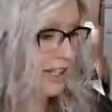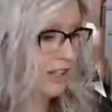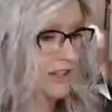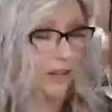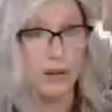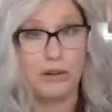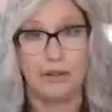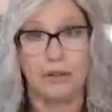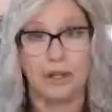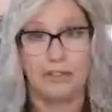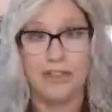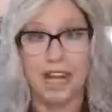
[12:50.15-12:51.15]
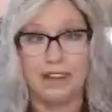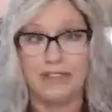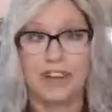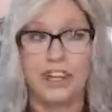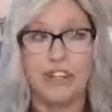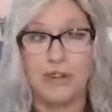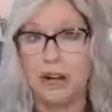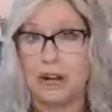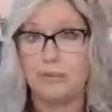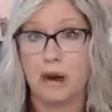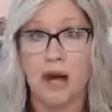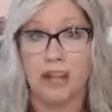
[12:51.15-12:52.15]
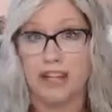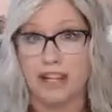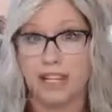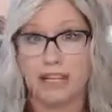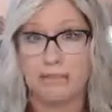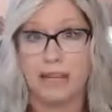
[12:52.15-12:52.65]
So if that offends you, I apologize,